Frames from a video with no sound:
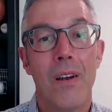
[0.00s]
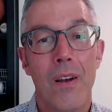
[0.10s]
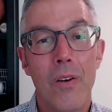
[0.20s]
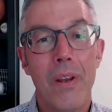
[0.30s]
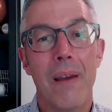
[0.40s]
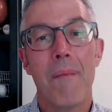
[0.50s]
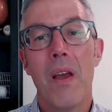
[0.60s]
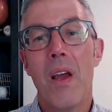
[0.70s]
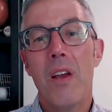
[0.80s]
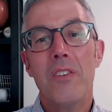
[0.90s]
Okay.
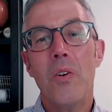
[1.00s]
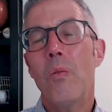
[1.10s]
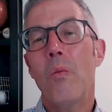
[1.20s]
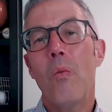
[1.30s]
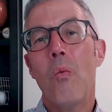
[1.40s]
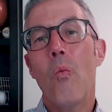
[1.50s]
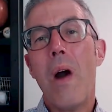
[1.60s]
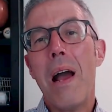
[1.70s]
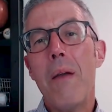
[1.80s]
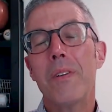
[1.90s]
So
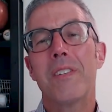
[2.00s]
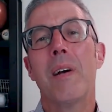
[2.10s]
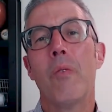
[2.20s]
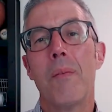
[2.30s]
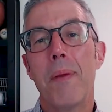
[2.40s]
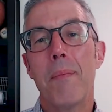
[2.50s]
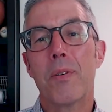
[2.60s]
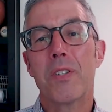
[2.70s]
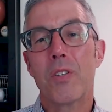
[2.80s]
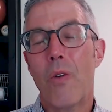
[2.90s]
why would someone be
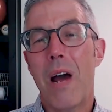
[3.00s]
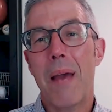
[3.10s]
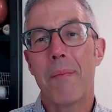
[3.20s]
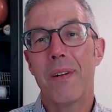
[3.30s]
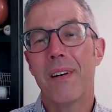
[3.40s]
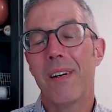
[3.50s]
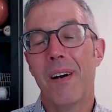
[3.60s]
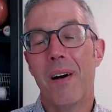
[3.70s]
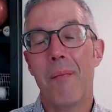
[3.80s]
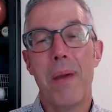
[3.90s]
prescribed a,
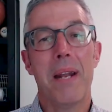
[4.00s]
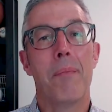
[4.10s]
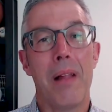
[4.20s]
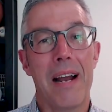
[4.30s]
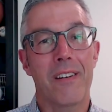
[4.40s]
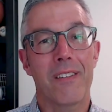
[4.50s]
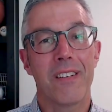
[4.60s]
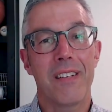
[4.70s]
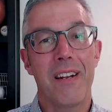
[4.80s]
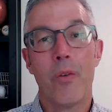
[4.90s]
a beta blocker?
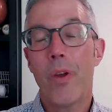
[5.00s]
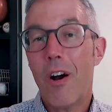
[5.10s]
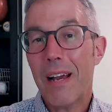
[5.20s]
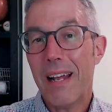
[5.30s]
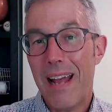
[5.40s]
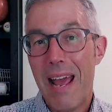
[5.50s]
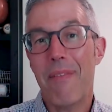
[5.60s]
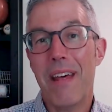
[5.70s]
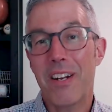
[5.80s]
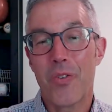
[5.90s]
Because I know we all kind of have
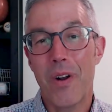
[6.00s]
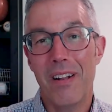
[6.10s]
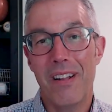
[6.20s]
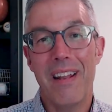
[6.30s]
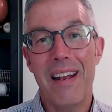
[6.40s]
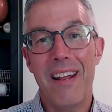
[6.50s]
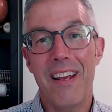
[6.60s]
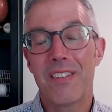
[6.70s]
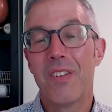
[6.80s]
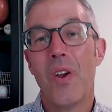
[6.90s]
that adrenaline that
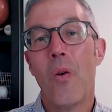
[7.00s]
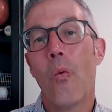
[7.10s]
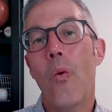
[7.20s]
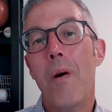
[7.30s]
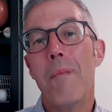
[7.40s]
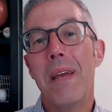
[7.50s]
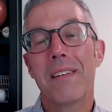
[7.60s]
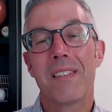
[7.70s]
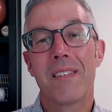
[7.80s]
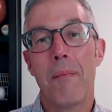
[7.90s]
hits. What
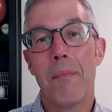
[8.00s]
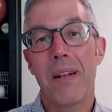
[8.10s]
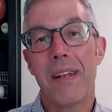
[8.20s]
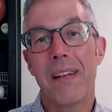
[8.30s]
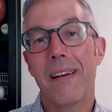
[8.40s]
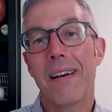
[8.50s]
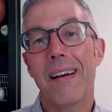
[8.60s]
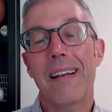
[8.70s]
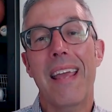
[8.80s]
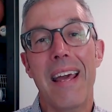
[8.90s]
makes somebody
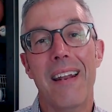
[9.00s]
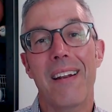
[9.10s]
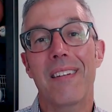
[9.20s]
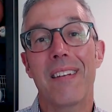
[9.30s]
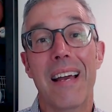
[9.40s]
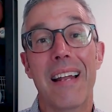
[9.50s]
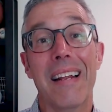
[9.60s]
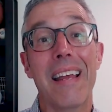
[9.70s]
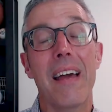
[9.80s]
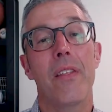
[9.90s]
a candidate to kind of
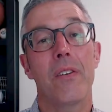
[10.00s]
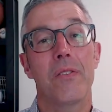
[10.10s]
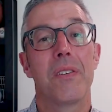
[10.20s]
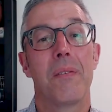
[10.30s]
get those?